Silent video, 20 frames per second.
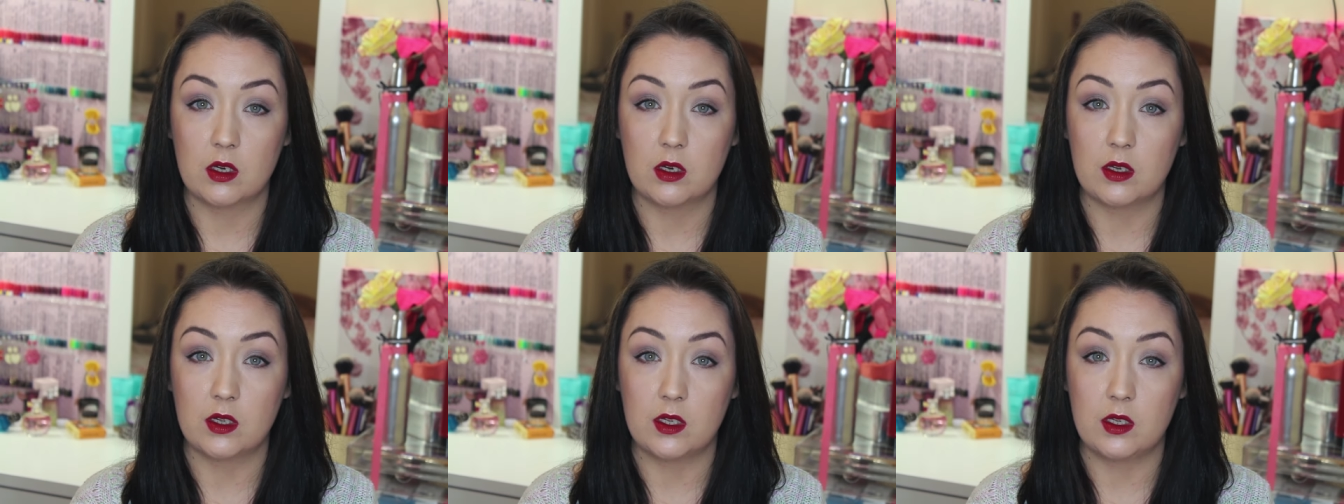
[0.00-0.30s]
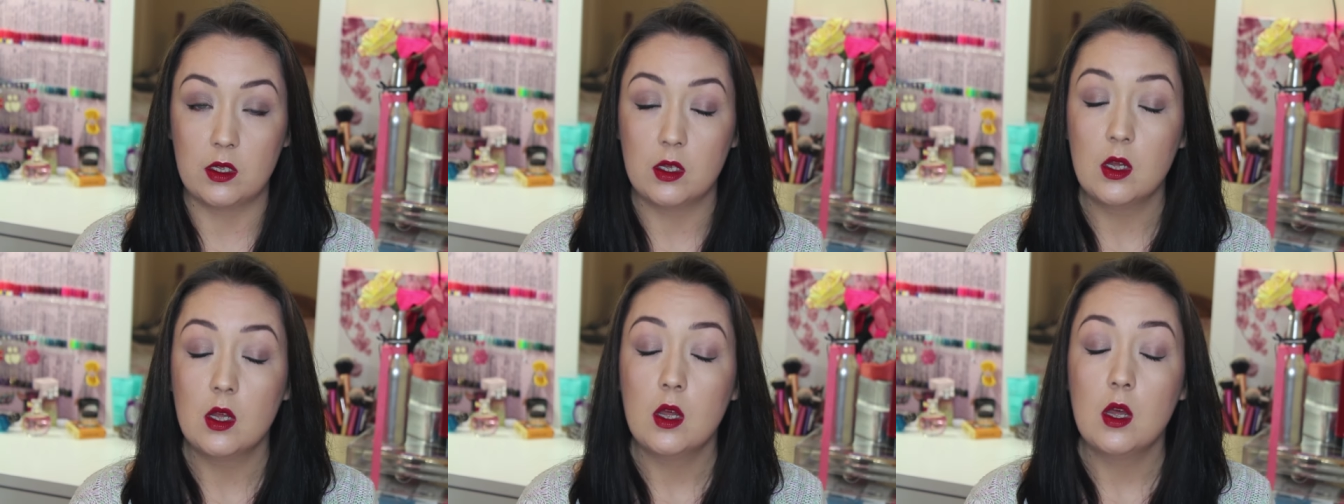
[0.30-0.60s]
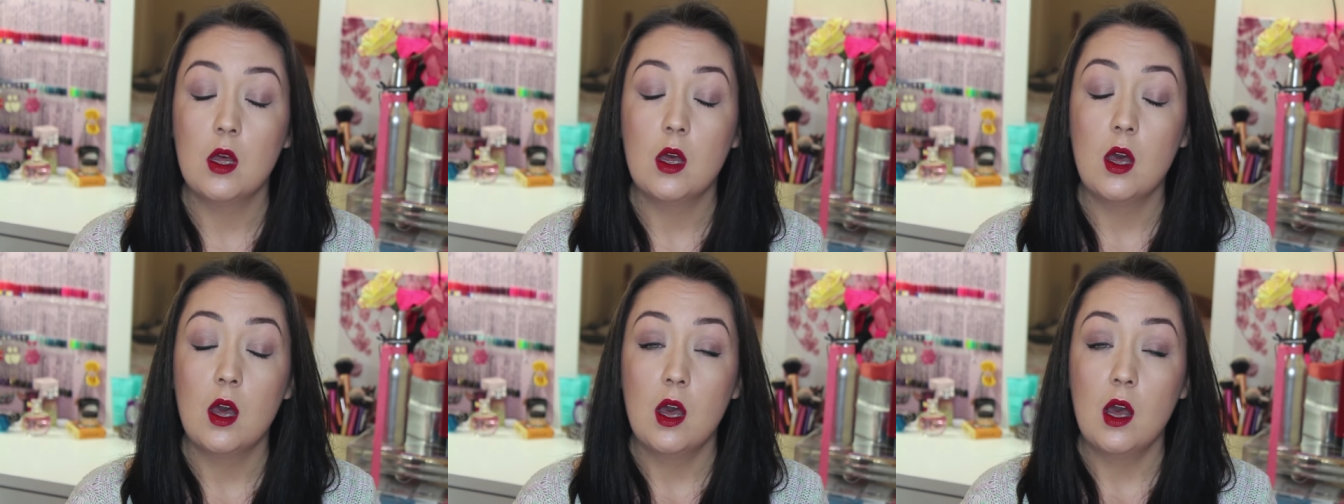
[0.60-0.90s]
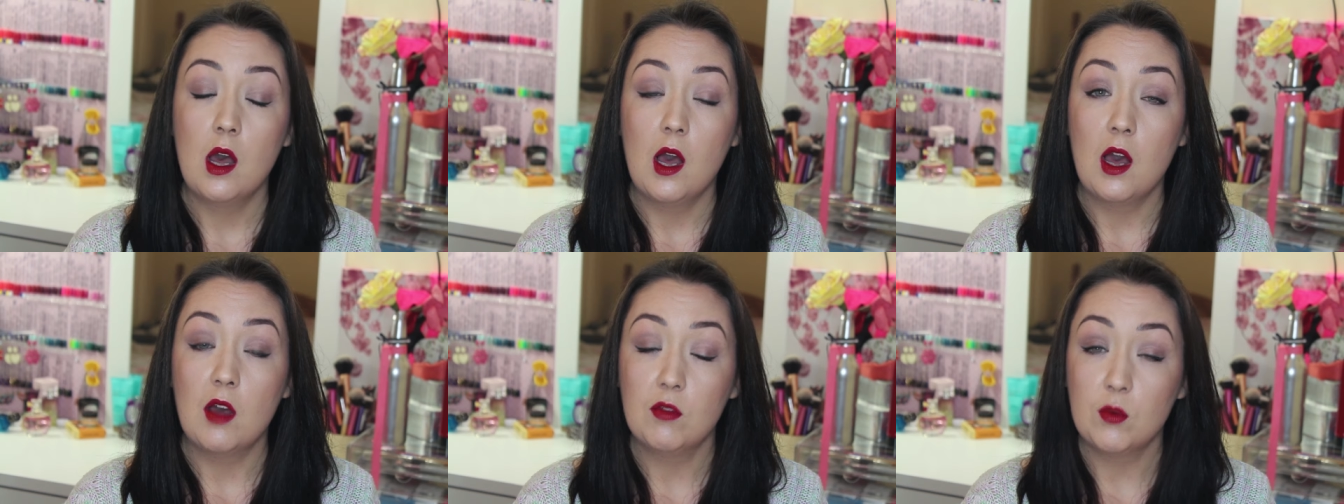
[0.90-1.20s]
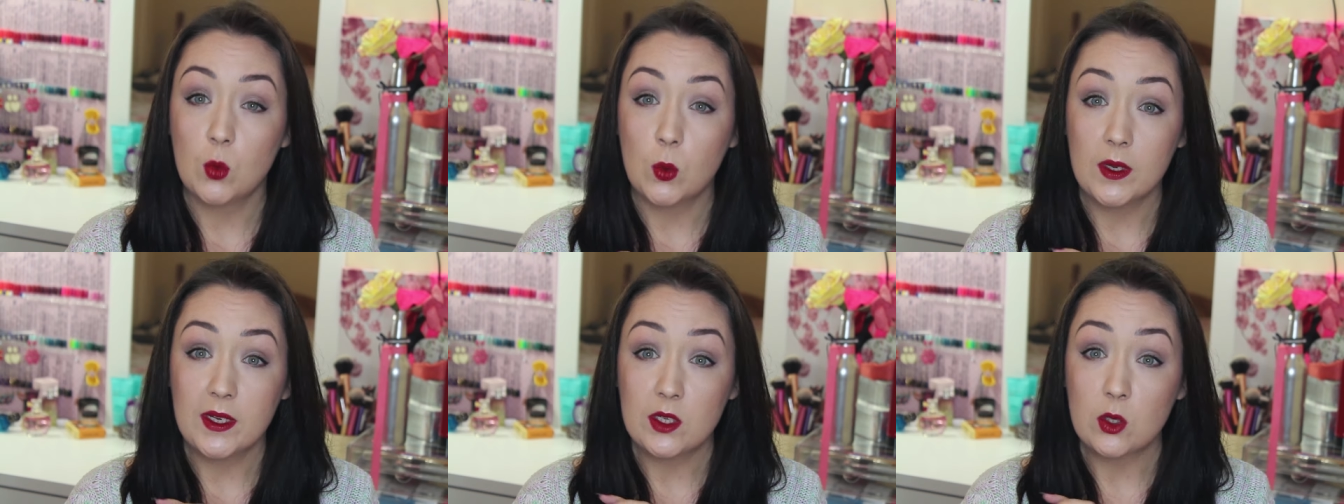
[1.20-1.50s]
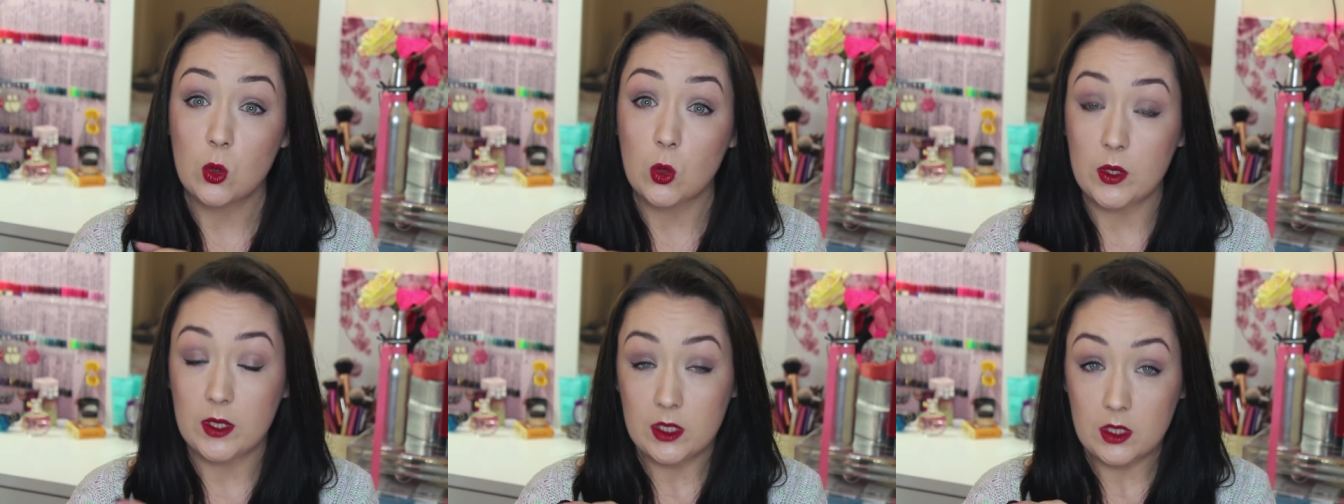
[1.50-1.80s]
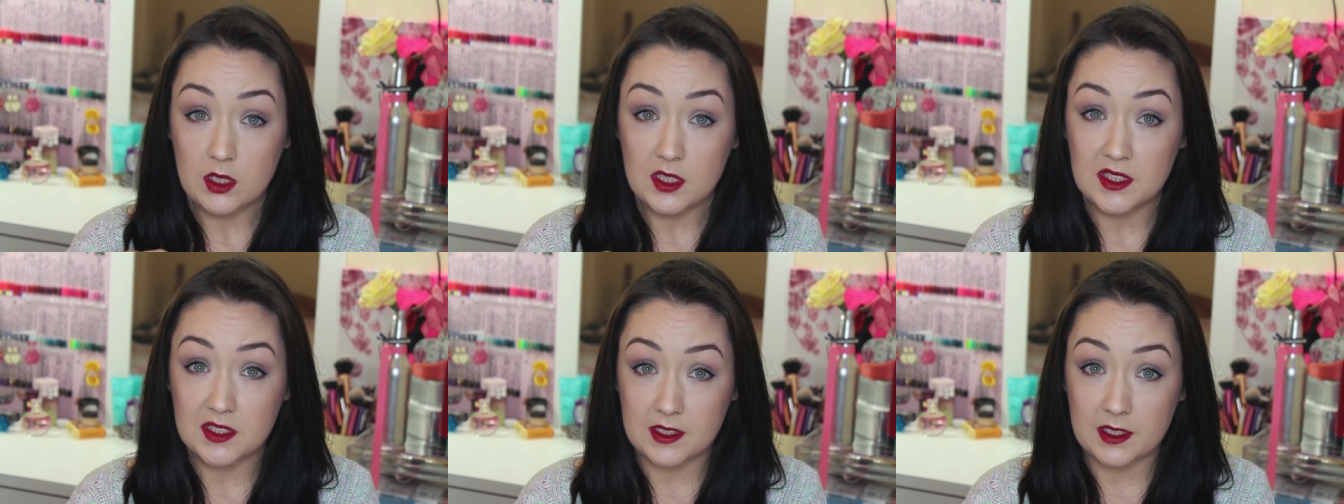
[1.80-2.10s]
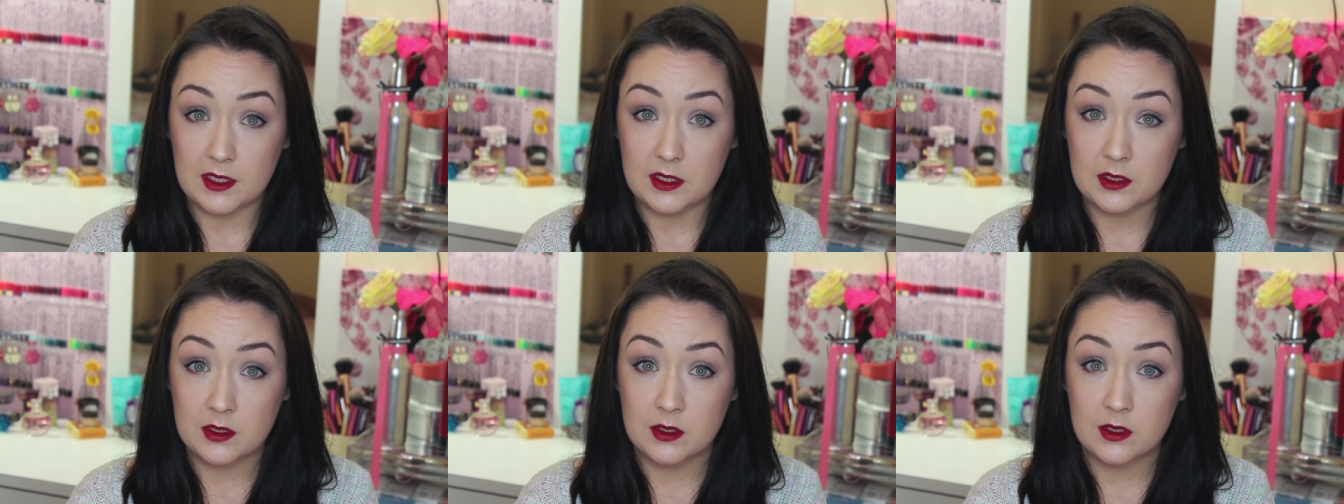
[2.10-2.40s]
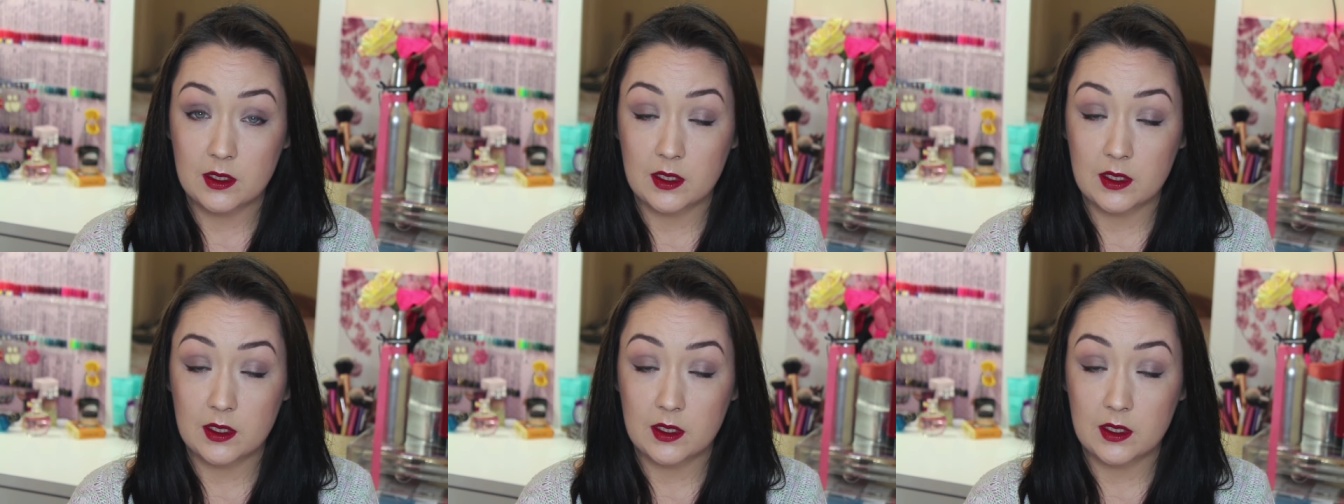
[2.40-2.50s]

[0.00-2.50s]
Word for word: I have quite oily skin,